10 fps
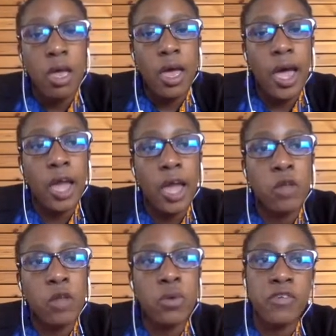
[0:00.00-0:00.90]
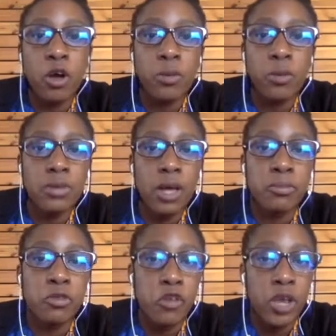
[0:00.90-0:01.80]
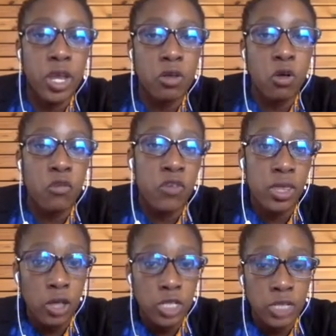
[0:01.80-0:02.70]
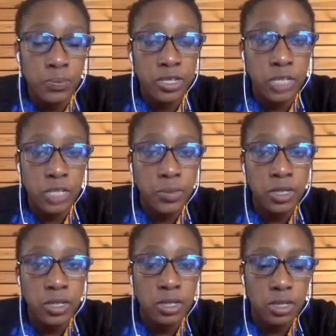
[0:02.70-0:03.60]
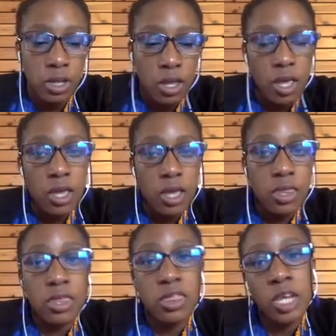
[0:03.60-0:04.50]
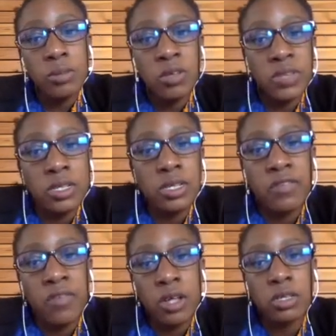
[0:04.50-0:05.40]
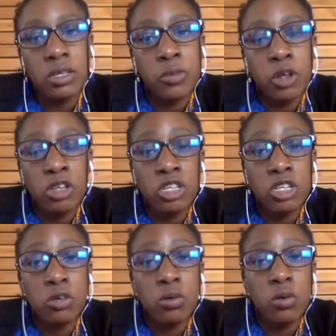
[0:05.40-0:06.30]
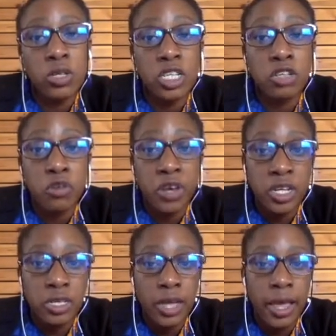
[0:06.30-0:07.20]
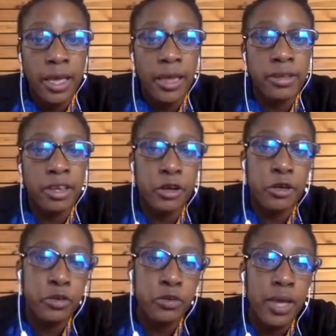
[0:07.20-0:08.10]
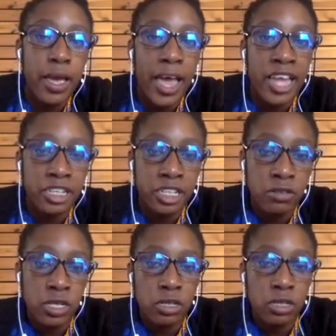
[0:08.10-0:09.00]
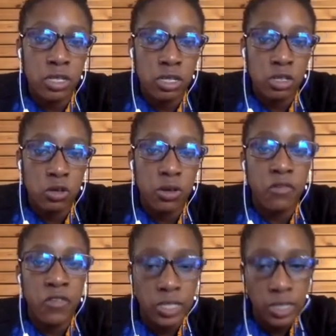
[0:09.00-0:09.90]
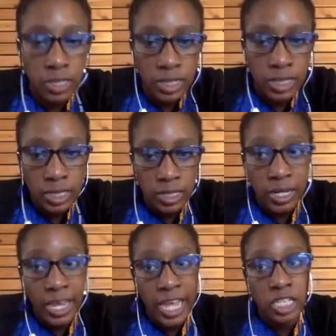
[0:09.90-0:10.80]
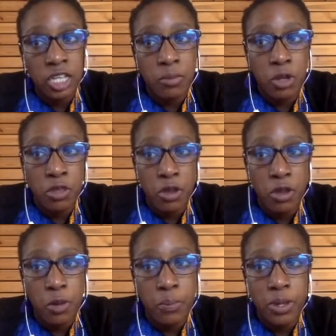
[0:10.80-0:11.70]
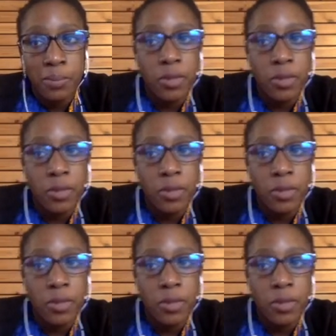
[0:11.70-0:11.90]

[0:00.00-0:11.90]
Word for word: And we have helped train over 1,000 participants. The themes of these advanced immunology courses range and include allergy research, infectious diseases, and cancer immunotherapy.